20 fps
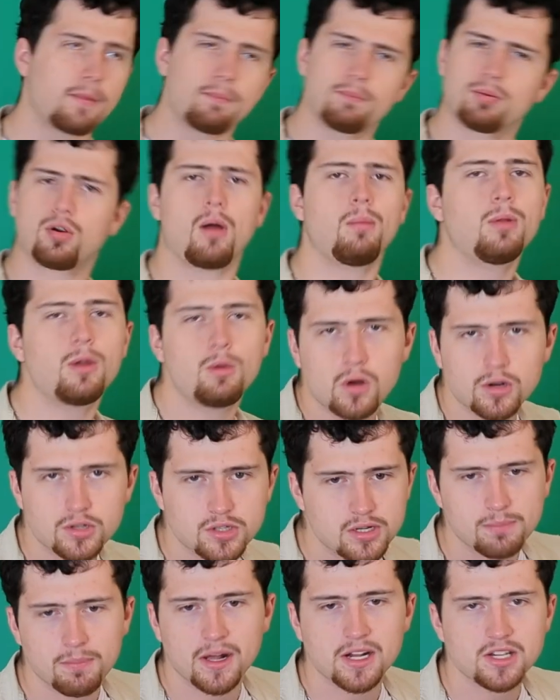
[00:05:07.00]
I probably
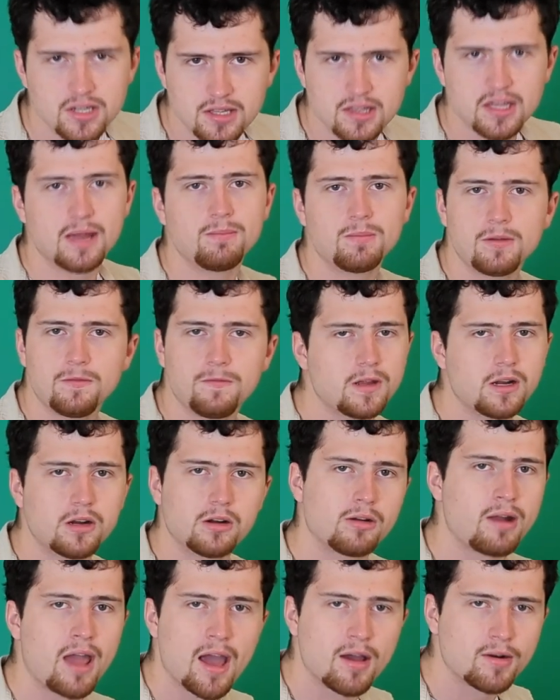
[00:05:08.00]
watched a bunch of them to
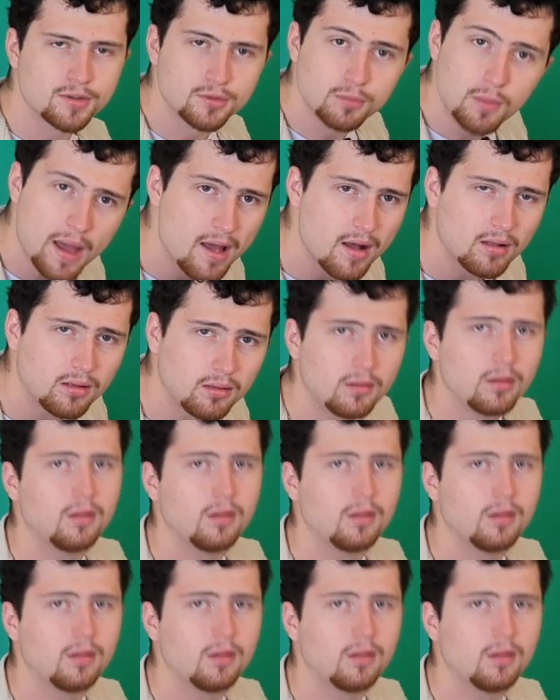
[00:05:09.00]
figure it out as well.